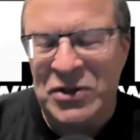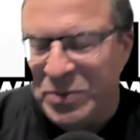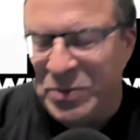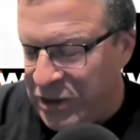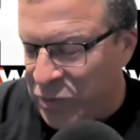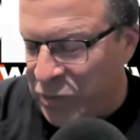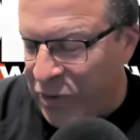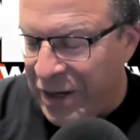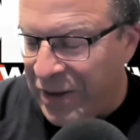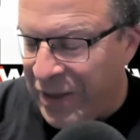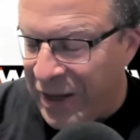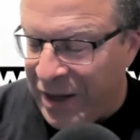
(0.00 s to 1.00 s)
but he's
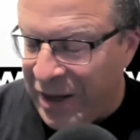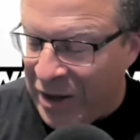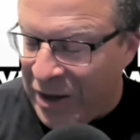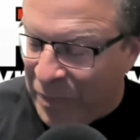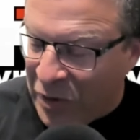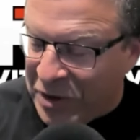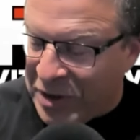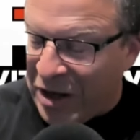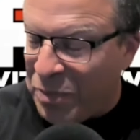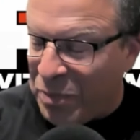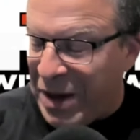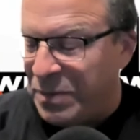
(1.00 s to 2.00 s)
wearing the
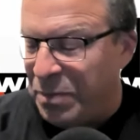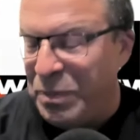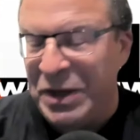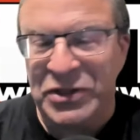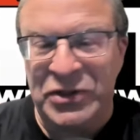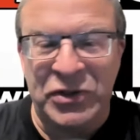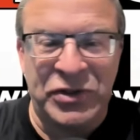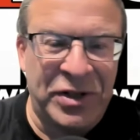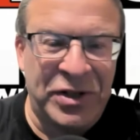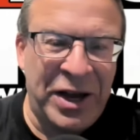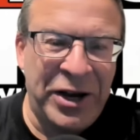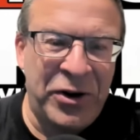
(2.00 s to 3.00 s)
Deathmatch Busters
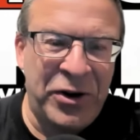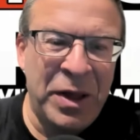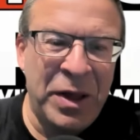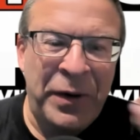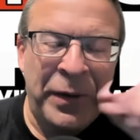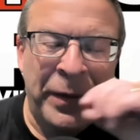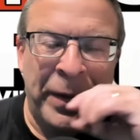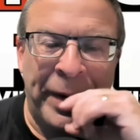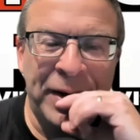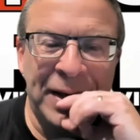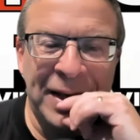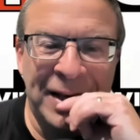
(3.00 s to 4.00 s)
attire.
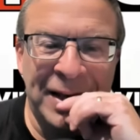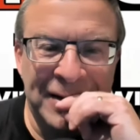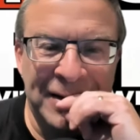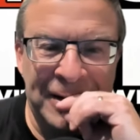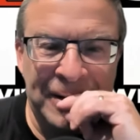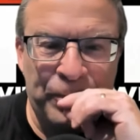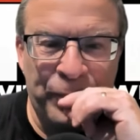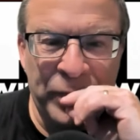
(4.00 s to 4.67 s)
And